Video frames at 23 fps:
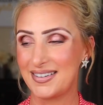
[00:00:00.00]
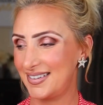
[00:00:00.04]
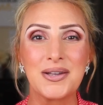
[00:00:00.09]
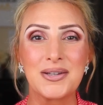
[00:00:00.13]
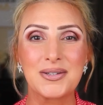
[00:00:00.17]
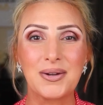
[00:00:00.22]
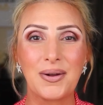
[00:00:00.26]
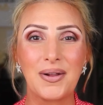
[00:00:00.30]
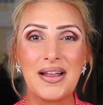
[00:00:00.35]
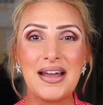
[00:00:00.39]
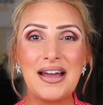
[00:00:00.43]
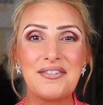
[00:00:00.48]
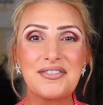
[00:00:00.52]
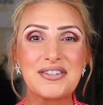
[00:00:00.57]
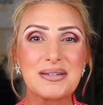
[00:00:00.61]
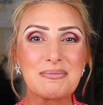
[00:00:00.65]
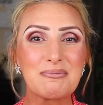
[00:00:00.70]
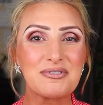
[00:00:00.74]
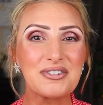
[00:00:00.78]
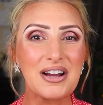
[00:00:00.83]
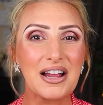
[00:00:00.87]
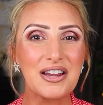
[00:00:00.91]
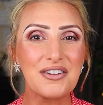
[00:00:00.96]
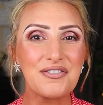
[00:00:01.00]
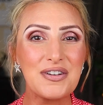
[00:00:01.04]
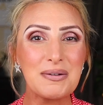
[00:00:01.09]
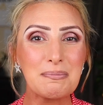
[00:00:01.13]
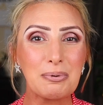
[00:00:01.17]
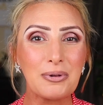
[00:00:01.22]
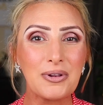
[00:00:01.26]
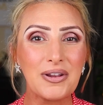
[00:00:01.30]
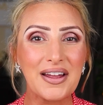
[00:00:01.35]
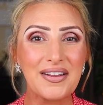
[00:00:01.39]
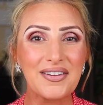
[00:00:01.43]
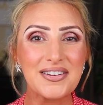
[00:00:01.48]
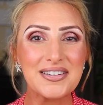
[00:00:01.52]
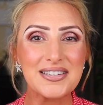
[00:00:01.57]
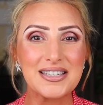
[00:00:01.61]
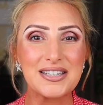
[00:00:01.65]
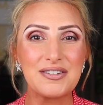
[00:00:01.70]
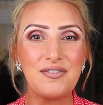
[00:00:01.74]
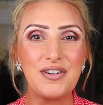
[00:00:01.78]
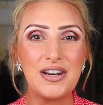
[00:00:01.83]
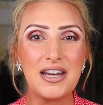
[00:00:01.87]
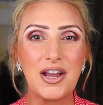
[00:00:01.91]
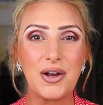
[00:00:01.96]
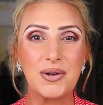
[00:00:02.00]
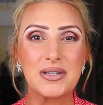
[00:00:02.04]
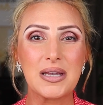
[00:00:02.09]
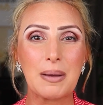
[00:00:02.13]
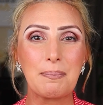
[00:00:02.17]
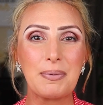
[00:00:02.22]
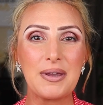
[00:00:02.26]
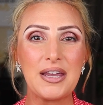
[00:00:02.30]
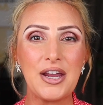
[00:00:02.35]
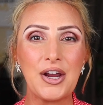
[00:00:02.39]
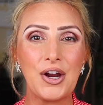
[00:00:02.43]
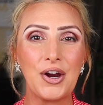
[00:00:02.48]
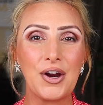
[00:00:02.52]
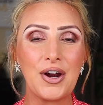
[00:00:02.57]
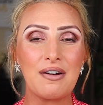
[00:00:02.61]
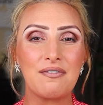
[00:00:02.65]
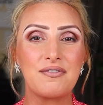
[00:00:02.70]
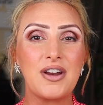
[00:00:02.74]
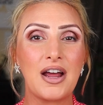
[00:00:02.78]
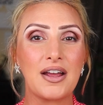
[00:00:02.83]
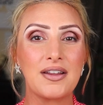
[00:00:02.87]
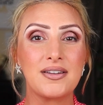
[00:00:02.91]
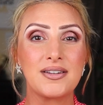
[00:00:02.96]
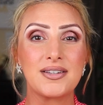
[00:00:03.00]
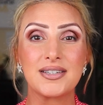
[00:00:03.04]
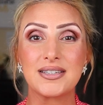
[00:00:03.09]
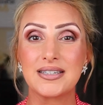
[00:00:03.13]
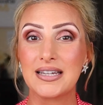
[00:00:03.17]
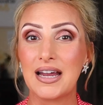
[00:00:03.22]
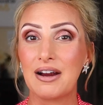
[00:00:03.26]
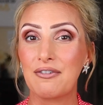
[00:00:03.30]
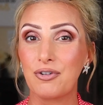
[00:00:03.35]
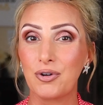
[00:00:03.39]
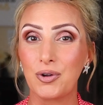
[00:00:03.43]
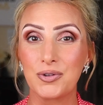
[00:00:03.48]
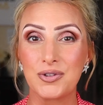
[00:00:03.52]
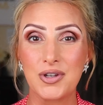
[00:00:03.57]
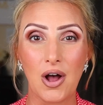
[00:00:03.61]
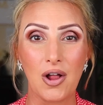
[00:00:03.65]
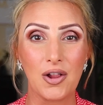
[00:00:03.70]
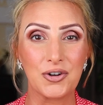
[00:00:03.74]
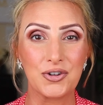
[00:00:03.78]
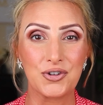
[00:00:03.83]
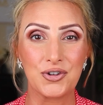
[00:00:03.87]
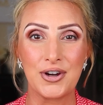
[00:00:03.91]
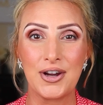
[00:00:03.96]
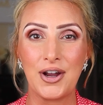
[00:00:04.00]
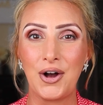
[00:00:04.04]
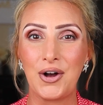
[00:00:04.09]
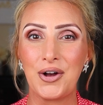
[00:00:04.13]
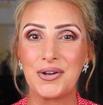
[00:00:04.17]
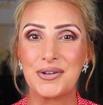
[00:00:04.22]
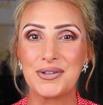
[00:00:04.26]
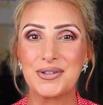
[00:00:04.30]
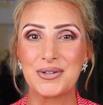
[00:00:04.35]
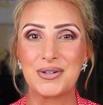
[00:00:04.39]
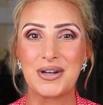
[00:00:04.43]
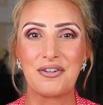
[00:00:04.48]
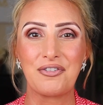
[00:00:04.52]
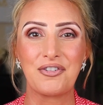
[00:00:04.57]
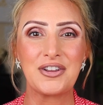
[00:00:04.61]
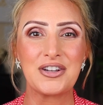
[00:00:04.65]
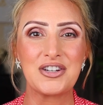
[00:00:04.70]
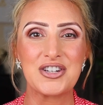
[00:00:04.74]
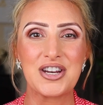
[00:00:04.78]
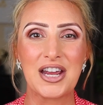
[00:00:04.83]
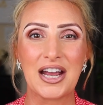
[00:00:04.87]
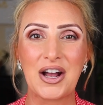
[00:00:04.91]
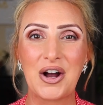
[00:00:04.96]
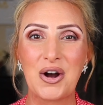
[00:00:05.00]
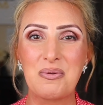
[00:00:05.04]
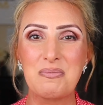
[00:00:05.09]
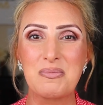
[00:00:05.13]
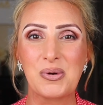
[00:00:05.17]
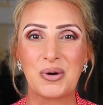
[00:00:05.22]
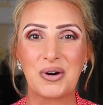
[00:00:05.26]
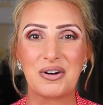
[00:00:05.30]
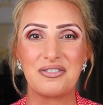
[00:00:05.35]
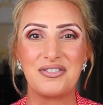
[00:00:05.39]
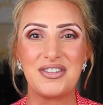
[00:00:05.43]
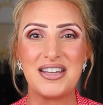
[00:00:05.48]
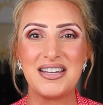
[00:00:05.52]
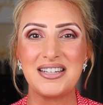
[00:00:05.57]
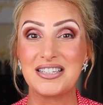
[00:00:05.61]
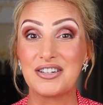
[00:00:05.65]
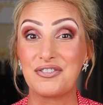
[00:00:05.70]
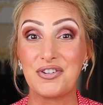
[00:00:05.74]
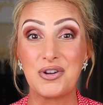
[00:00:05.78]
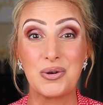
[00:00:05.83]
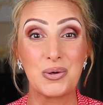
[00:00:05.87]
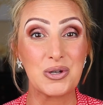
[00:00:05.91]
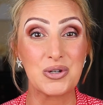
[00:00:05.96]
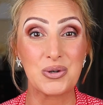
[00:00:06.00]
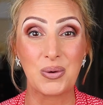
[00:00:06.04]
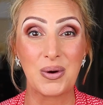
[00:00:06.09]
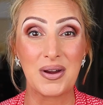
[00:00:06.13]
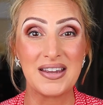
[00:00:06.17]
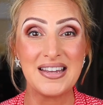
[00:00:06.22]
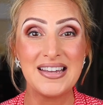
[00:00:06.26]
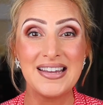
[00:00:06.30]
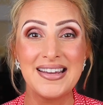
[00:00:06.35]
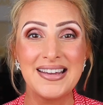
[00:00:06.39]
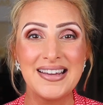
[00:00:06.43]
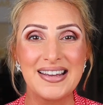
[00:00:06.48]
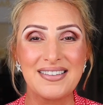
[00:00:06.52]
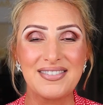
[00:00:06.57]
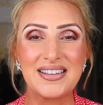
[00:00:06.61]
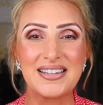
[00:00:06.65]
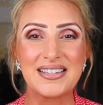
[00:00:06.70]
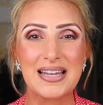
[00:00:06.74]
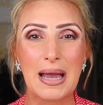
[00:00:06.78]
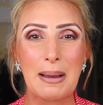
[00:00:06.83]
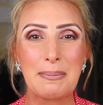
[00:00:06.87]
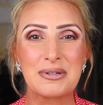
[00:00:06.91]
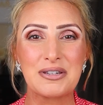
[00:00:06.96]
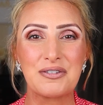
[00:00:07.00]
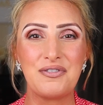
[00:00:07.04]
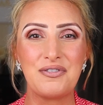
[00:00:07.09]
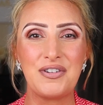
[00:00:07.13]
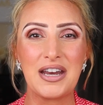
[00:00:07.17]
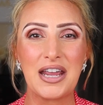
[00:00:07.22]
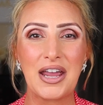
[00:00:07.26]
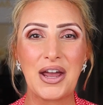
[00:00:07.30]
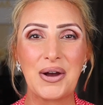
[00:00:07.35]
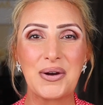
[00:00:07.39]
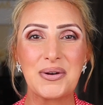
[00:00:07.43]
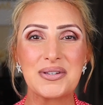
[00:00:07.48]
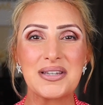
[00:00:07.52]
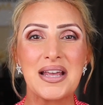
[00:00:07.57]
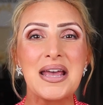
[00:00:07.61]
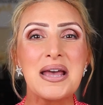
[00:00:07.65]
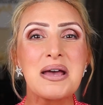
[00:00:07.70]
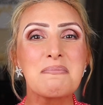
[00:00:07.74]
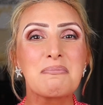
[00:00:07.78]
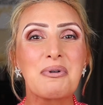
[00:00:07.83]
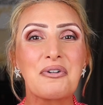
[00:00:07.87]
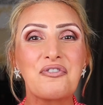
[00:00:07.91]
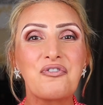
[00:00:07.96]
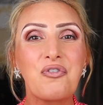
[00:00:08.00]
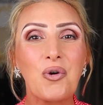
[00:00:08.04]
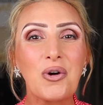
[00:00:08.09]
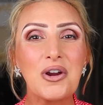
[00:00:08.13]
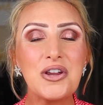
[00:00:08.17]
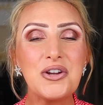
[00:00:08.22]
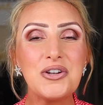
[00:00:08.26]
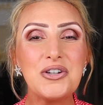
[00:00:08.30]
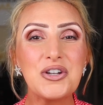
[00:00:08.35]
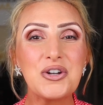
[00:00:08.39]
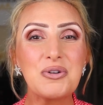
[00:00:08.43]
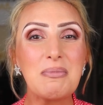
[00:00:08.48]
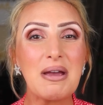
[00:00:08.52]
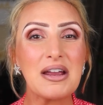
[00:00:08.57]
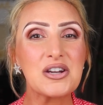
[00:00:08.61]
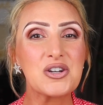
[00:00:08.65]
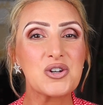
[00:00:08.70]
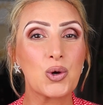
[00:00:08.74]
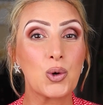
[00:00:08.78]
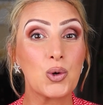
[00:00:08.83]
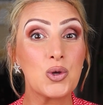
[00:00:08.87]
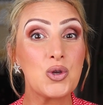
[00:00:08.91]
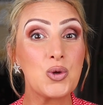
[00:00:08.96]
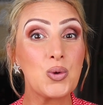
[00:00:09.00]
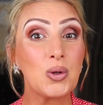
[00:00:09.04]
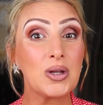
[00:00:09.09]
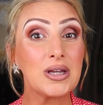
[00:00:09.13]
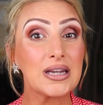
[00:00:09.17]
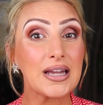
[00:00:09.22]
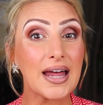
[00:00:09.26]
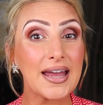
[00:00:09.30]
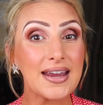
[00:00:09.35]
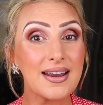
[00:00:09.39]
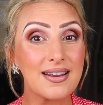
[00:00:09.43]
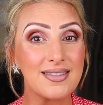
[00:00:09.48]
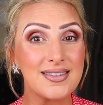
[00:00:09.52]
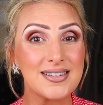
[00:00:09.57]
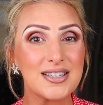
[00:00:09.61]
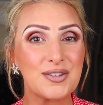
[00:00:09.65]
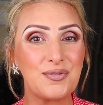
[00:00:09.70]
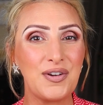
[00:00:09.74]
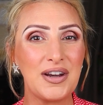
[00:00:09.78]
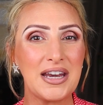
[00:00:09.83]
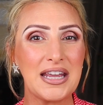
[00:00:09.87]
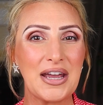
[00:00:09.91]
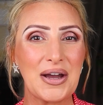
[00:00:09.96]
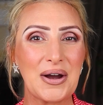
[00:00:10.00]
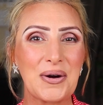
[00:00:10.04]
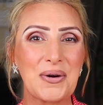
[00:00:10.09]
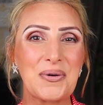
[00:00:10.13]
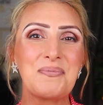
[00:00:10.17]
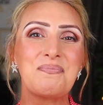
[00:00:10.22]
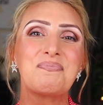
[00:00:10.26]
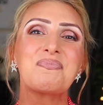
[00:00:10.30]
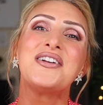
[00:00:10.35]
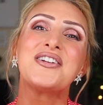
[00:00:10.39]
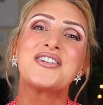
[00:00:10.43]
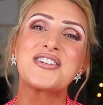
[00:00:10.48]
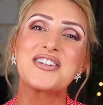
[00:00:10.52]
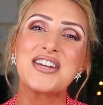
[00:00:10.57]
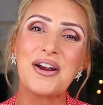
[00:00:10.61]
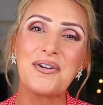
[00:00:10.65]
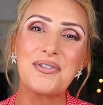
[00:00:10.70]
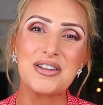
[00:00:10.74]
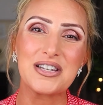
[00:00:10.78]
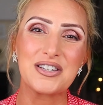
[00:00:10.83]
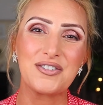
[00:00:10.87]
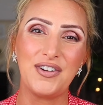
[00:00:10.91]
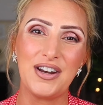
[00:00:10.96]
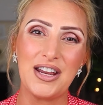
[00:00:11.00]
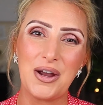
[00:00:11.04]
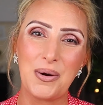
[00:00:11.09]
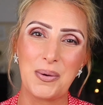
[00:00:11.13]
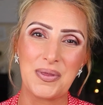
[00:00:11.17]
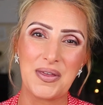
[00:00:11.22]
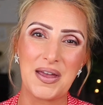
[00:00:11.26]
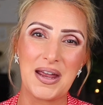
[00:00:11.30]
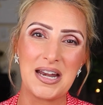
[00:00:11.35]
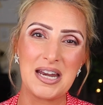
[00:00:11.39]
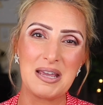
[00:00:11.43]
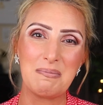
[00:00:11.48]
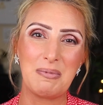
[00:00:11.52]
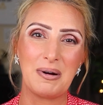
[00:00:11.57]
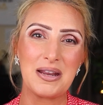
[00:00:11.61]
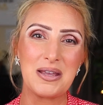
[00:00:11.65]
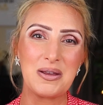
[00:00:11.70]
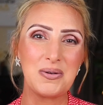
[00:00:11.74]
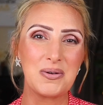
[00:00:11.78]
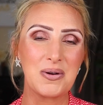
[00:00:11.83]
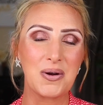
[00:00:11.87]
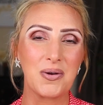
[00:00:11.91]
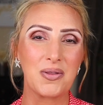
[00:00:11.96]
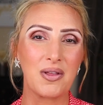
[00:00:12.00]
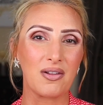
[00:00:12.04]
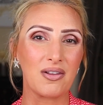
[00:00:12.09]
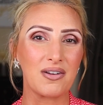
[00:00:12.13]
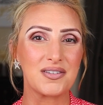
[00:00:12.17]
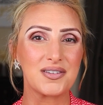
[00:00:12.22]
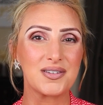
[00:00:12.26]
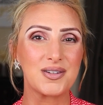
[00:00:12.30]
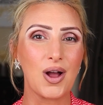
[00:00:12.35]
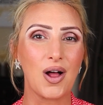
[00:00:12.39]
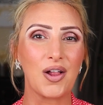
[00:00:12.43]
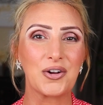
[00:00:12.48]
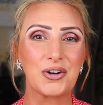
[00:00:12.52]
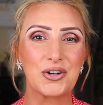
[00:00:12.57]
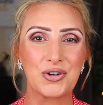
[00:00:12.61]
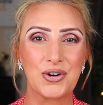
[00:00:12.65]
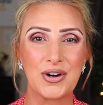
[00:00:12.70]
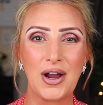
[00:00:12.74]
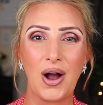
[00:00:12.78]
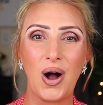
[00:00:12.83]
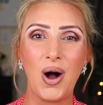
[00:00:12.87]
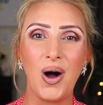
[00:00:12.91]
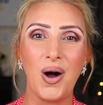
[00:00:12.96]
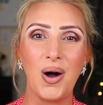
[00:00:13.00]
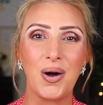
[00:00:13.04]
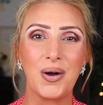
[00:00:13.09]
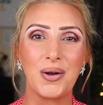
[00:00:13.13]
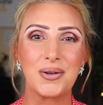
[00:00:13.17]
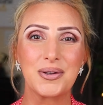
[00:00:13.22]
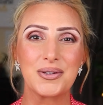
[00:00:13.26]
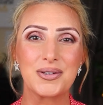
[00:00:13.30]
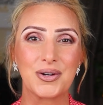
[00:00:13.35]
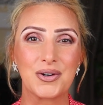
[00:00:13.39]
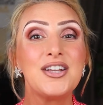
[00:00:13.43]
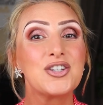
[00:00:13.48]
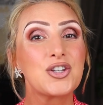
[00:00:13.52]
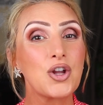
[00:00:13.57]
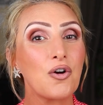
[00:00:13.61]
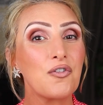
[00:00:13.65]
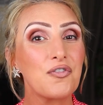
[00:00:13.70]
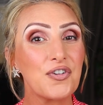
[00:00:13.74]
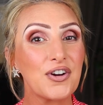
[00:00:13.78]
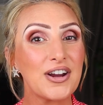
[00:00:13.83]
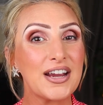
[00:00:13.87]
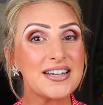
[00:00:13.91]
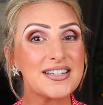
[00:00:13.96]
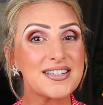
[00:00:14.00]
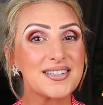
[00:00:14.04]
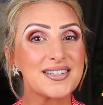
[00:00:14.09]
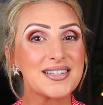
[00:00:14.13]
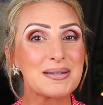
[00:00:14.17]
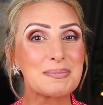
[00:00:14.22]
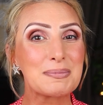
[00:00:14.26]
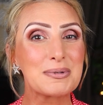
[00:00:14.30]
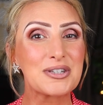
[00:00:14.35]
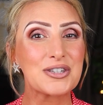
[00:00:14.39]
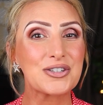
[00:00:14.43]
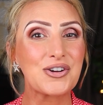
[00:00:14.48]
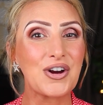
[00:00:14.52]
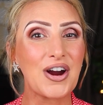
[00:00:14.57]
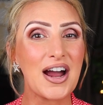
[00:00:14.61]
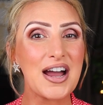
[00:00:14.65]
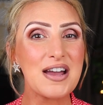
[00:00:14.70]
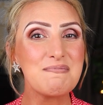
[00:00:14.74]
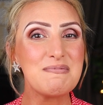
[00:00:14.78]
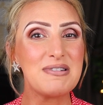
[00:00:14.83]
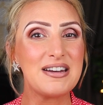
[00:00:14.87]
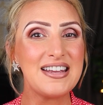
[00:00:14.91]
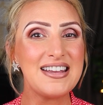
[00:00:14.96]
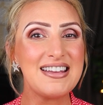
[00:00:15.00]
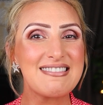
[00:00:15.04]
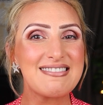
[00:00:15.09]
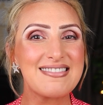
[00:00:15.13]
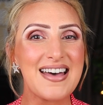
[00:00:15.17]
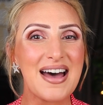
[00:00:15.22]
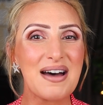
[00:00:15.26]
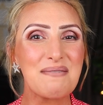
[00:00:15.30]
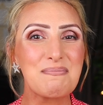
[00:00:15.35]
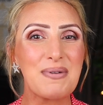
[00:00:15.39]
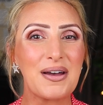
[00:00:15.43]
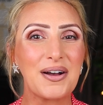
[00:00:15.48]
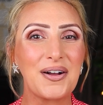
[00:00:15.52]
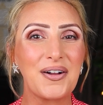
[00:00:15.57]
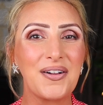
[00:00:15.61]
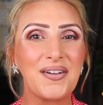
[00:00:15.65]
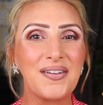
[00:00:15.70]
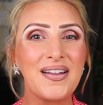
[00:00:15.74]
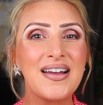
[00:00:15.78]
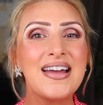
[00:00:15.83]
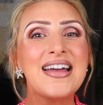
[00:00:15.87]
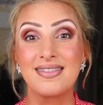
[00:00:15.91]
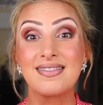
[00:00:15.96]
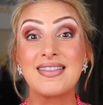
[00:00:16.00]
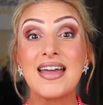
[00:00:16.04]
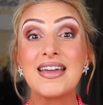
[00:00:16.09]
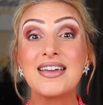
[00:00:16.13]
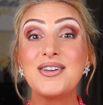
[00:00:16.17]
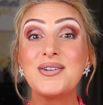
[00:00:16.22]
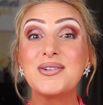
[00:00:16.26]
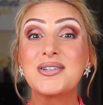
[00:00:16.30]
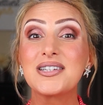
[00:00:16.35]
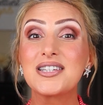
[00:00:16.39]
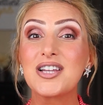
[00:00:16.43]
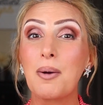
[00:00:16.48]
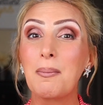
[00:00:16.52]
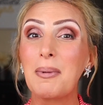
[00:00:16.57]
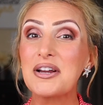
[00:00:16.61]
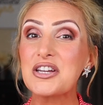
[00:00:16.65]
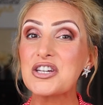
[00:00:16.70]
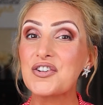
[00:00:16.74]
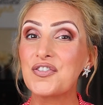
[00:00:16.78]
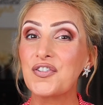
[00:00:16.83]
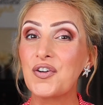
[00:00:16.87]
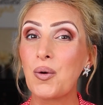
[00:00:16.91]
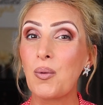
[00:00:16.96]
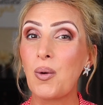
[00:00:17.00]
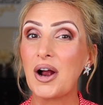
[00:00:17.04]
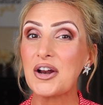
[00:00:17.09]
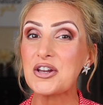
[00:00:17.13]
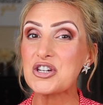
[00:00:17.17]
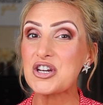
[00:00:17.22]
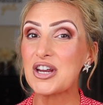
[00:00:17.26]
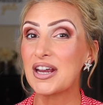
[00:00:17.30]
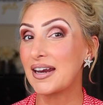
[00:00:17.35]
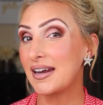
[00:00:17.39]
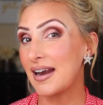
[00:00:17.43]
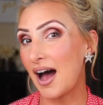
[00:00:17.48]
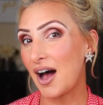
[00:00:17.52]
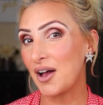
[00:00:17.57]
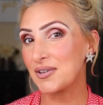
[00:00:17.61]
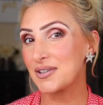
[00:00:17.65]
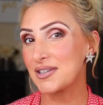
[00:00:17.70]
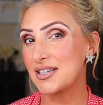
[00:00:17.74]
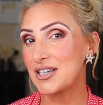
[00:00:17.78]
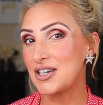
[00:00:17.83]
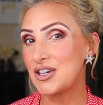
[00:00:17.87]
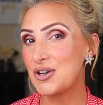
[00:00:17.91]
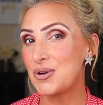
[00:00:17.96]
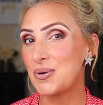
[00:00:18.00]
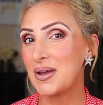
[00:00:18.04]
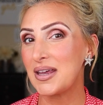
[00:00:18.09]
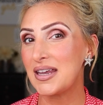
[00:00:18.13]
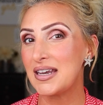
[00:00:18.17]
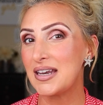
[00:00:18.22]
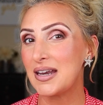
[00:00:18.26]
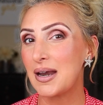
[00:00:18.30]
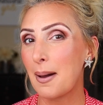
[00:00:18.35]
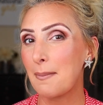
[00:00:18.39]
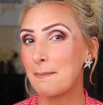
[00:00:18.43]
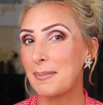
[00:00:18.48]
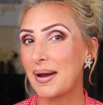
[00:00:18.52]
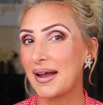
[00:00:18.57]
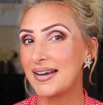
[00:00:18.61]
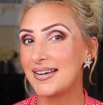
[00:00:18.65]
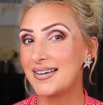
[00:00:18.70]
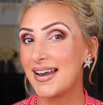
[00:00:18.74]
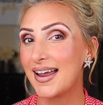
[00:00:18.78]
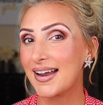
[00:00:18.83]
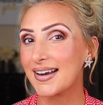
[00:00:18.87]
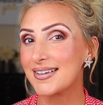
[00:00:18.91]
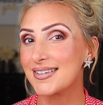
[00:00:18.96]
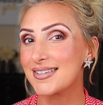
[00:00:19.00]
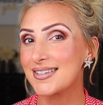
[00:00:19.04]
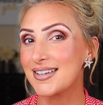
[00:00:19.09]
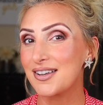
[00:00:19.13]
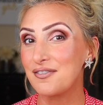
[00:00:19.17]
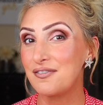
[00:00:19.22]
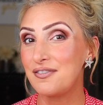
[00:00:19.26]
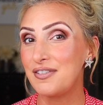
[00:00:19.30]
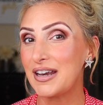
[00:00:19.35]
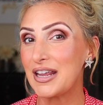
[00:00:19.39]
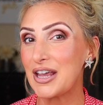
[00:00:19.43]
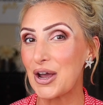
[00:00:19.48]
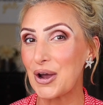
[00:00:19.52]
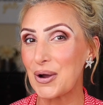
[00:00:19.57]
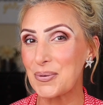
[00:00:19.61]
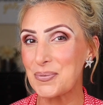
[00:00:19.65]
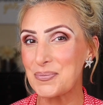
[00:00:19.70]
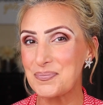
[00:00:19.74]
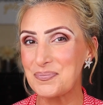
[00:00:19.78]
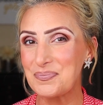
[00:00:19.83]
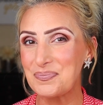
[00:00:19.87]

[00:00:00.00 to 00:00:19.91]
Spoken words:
So I'll have some relevant playlists and videos up here. I've done several Dollar Tree hauls, so definitely check out more of these if you enjoy these types of videos. Before you do, make sure you like this video, share this video with anybody you know that loves Dollar Tree hauls. Don't forget to subscribe and hit that bell. Thank you so much for watching, and I'll see you in my next video.